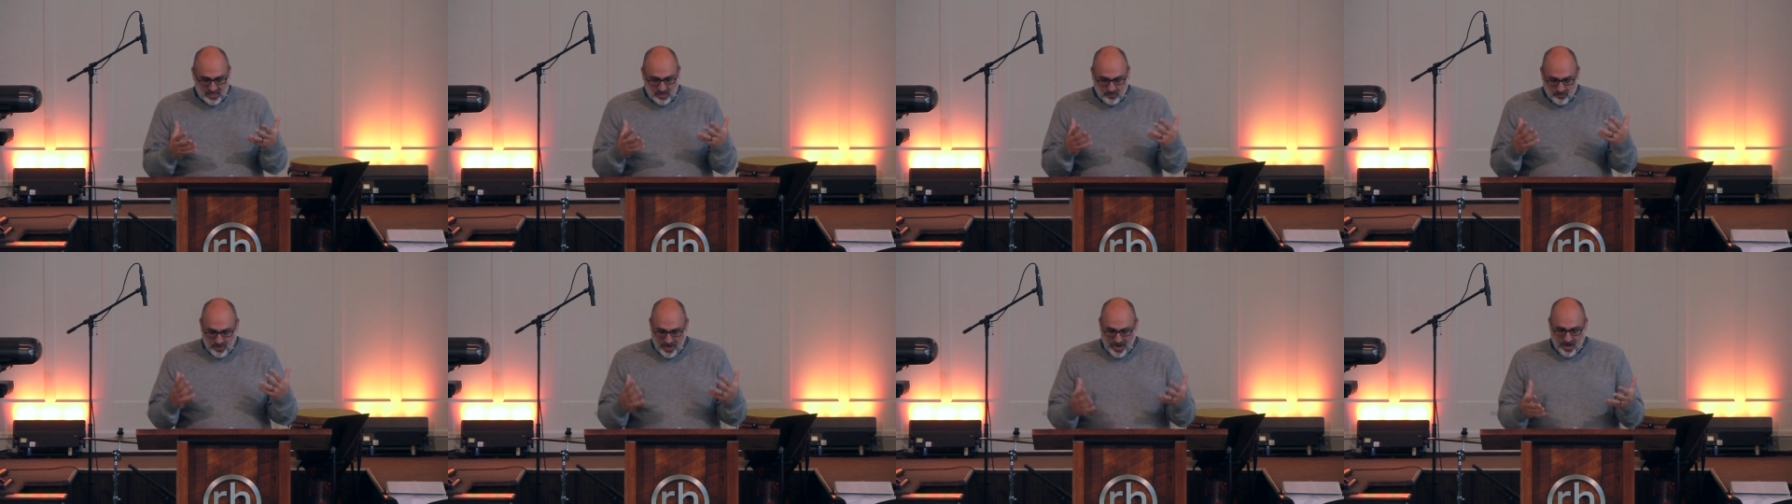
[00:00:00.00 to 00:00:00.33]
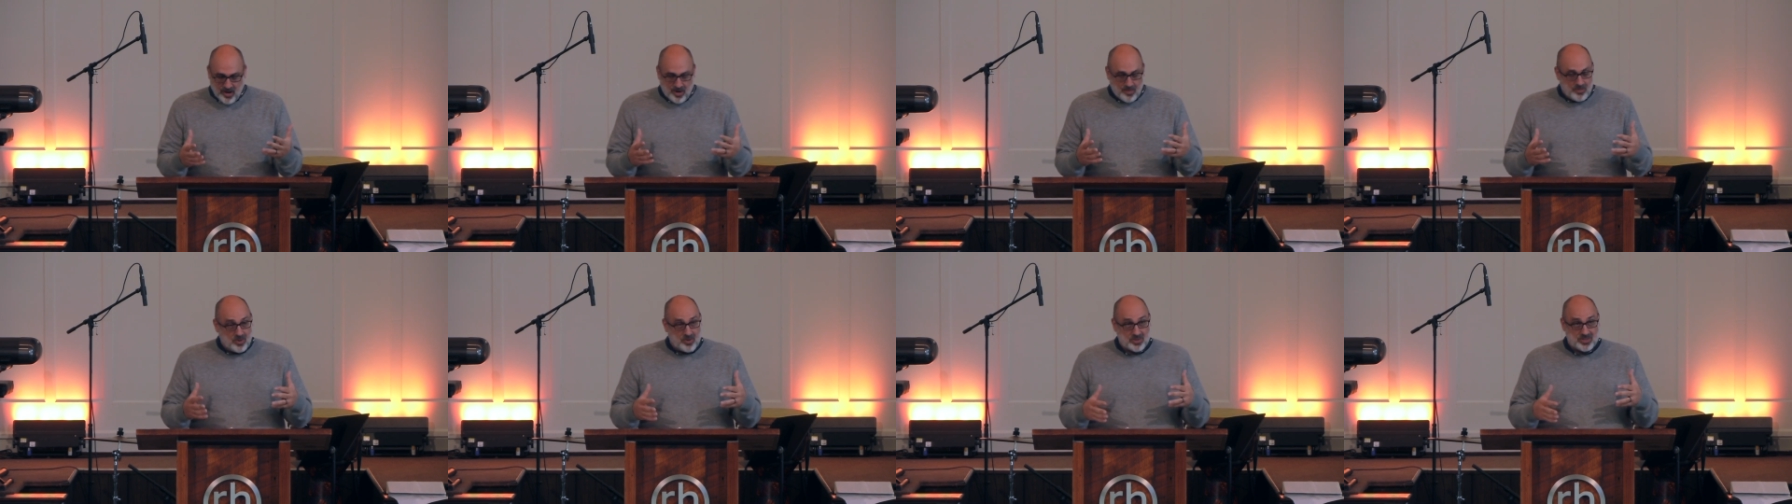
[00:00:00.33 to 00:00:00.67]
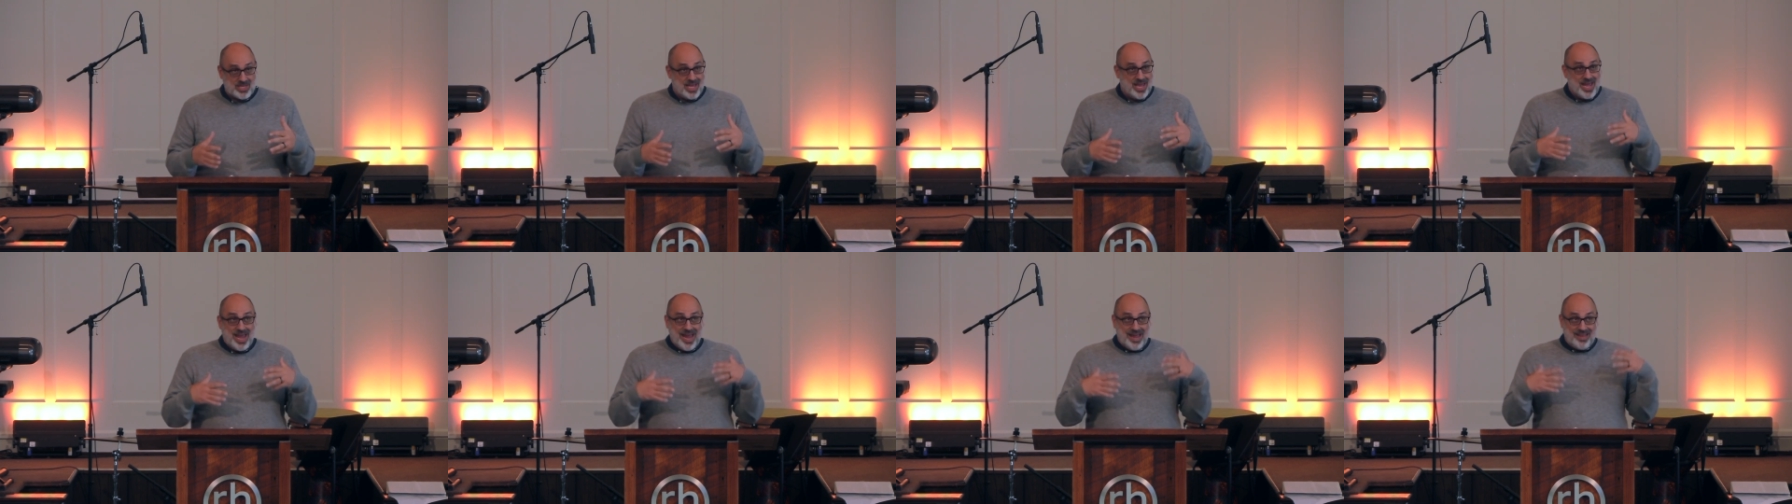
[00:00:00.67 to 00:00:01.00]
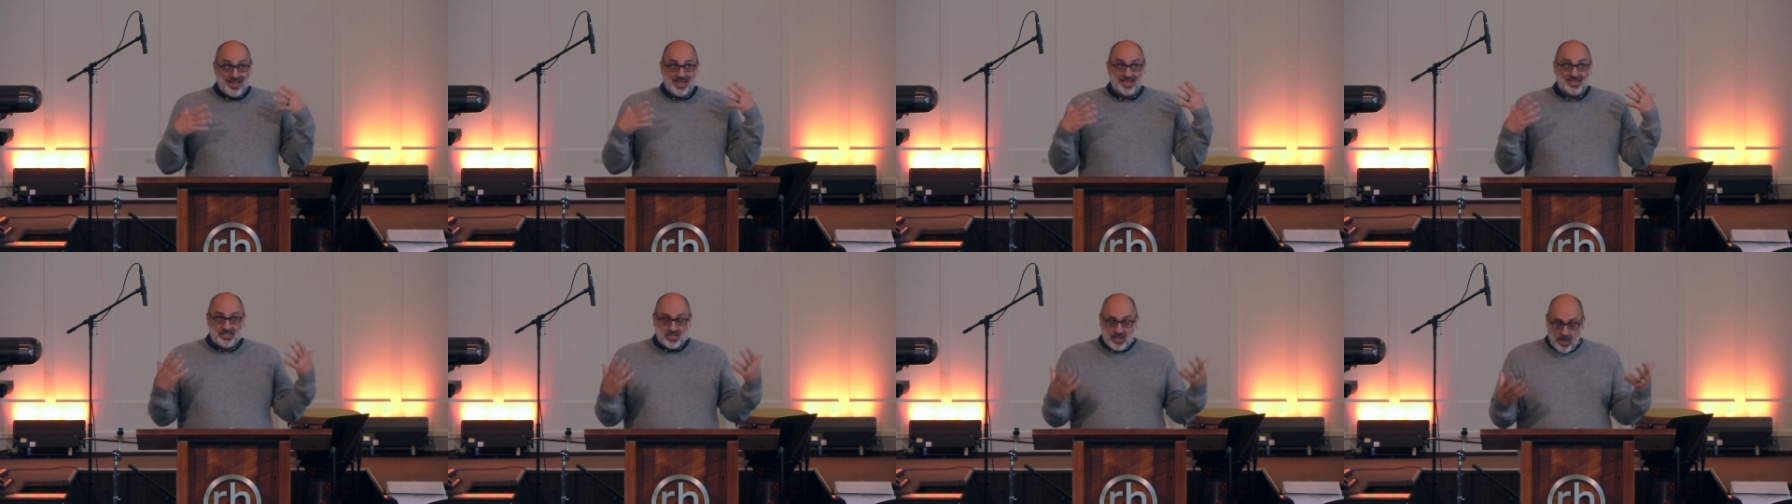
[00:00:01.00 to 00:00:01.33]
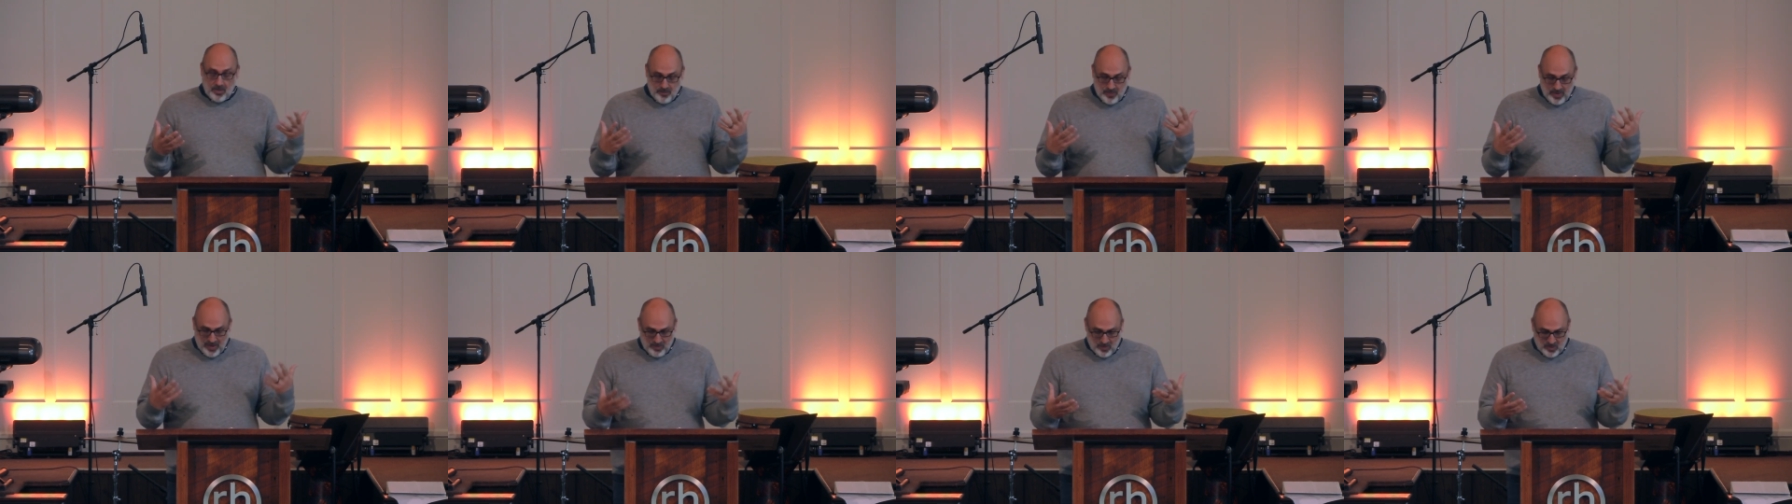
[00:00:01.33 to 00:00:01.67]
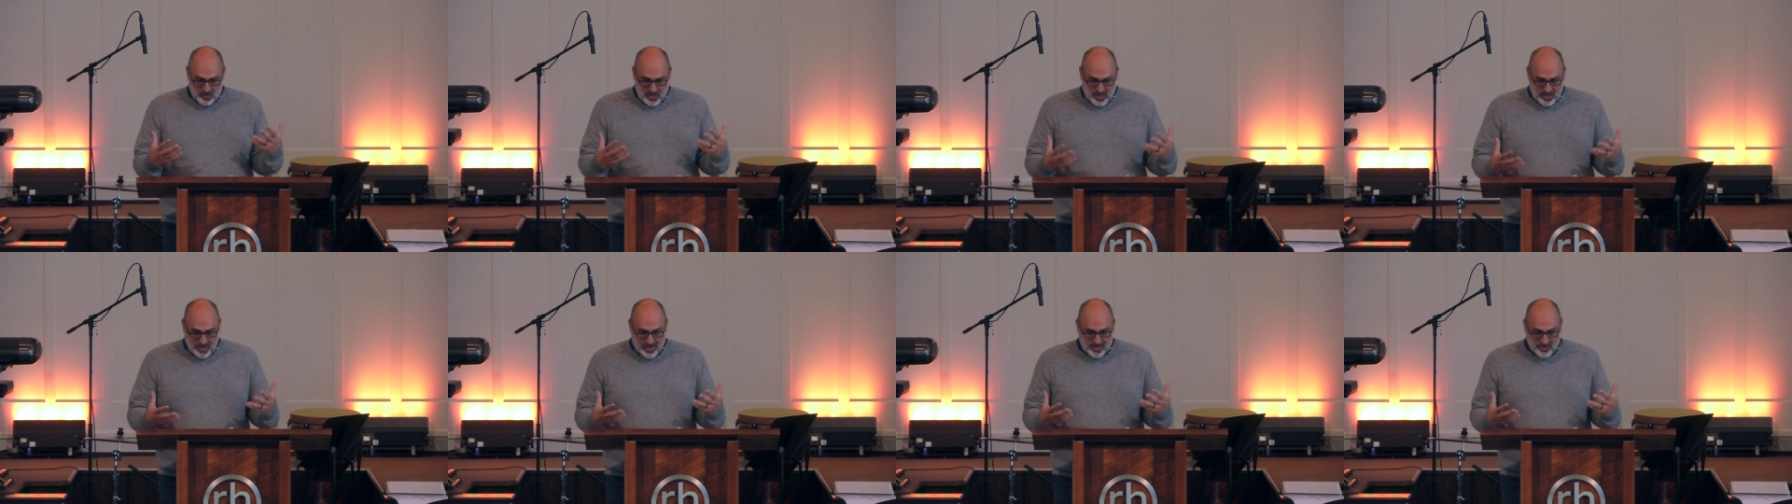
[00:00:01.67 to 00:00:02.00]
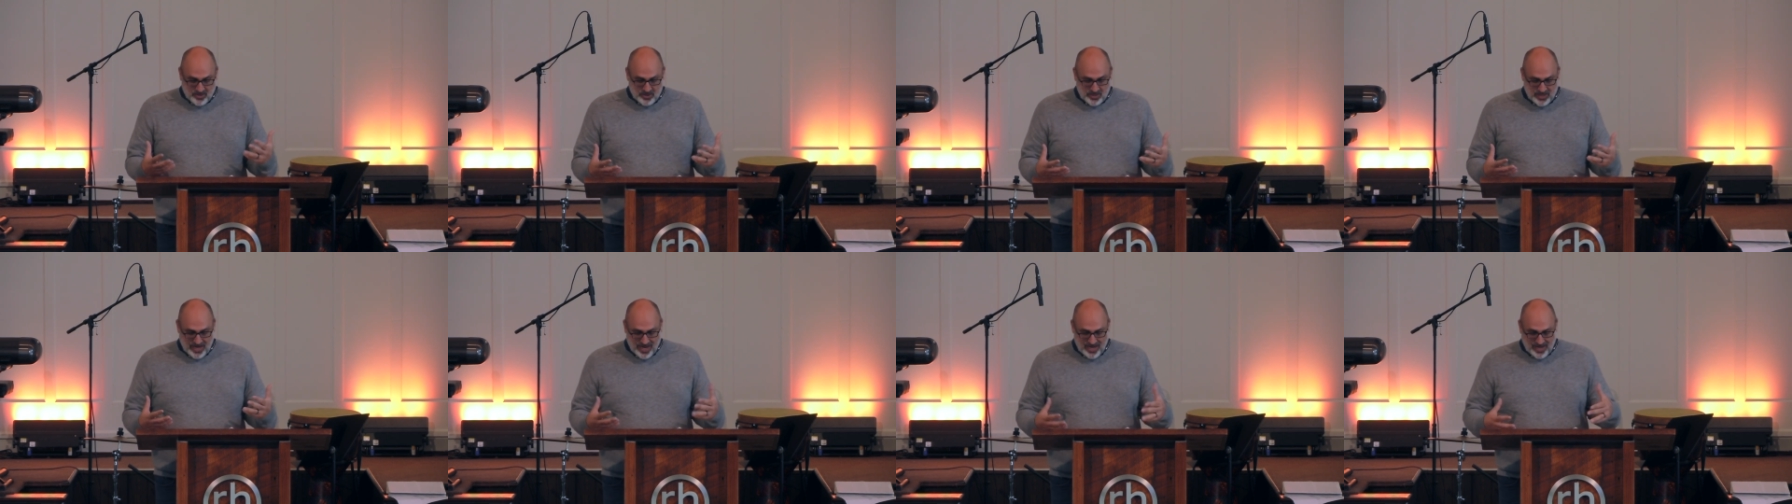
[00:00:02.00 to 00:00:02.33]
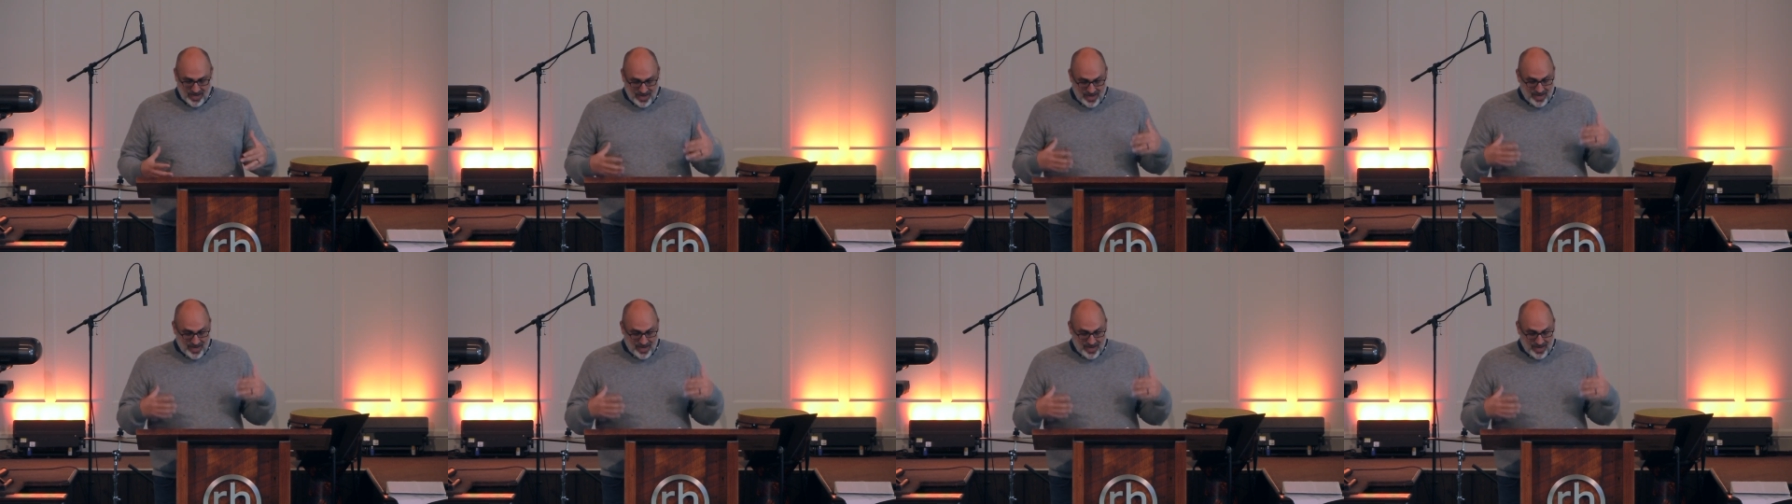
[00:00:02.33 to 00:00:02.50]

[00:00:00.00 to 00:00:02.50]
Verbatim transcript: in parables and that some people don't understand it.